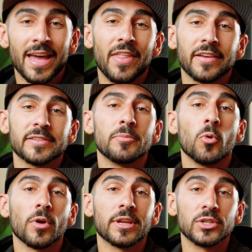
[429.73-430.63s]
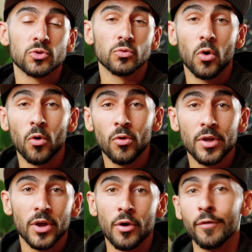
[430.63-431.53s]
And that gives me more control
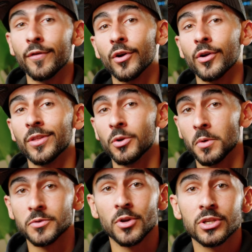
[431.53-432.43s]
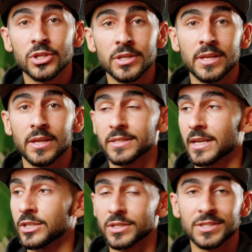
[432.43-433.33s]
over the noise reduction, because
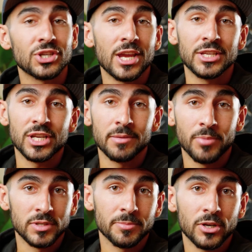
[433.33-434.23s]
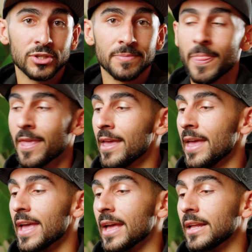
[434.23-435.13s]
I can just change it in
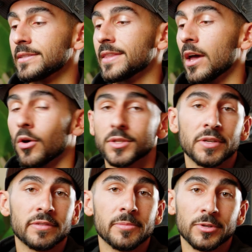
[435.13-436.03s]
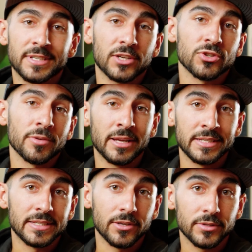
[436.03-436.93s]
post-production, and that also gives me more texture in my
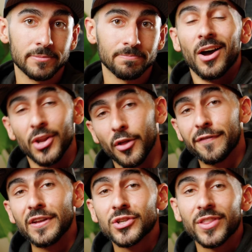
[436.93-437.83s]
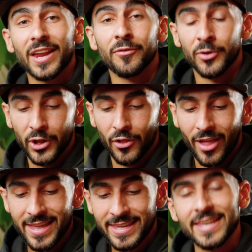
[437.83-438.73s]
details. Another feature that I really
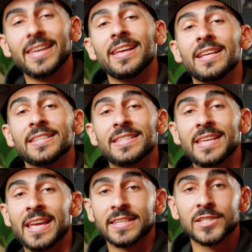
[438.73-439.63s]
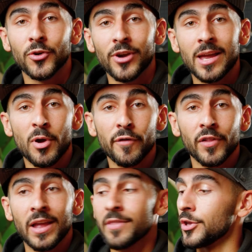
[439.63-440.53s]
like is the histogram
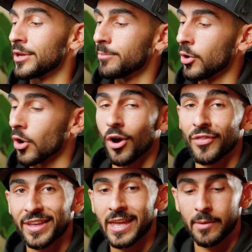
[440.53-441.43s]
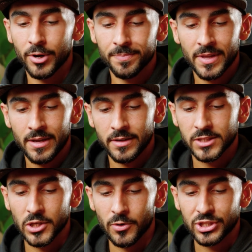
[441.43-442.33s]
overlay that you can put on the camera.
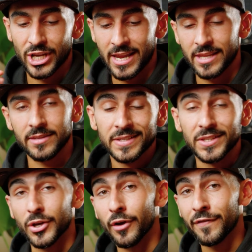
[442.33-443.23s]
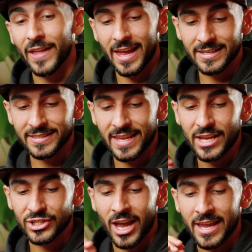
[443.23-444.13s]
So it's 8. So the code for that is
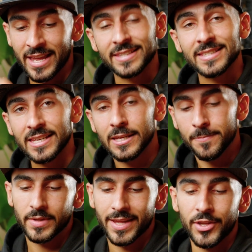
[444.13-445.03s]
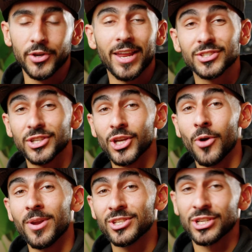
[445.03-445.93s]
HIST. And you can actually
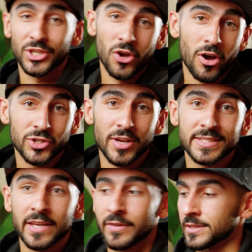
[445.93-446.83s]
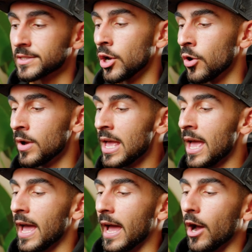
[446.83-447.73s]
go in and change the contrast of it, so
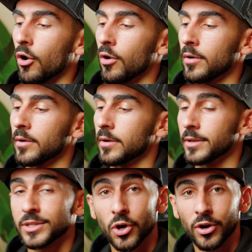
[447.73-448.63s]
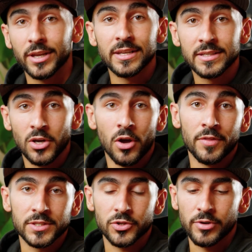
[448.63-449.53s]
how dark it is on
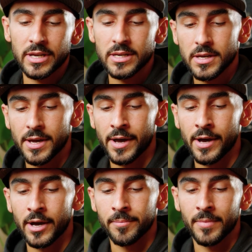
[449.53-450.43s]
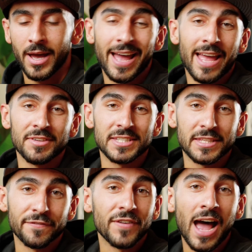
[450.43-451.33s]
the screen. I have it set
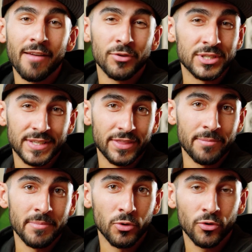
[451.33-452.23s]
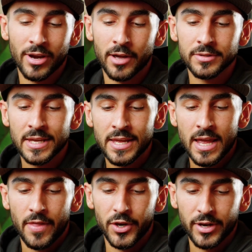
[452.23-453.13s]
to 5, which is like the middle ground.
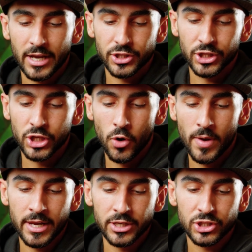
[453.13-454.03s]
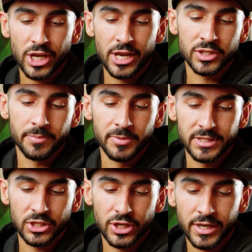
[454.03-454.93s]
And then you can actually go in and change the
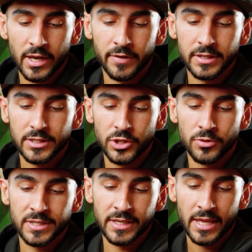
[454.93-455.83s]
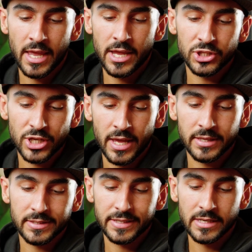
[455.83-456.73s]
positioning of it using
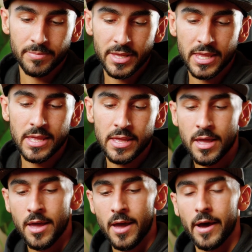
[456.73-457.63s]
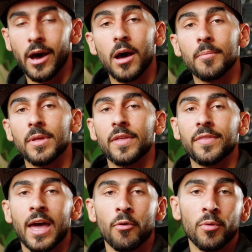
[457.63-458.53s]
HSTP. And then
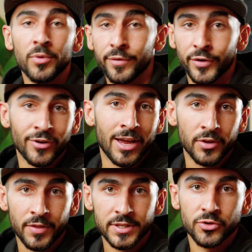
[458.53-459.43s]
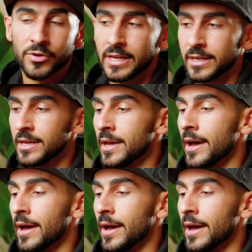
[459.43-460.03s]
that will move it around on the screen.